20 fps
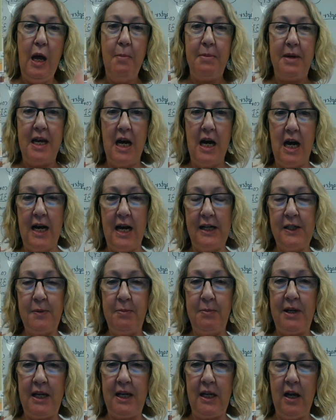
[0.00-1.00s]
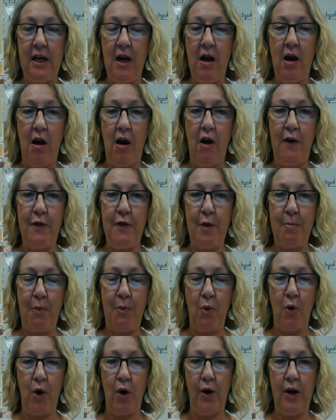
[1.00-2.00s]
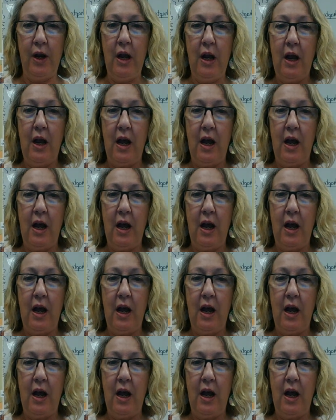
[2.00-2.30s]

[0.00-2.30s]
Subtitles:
Behind me on the board,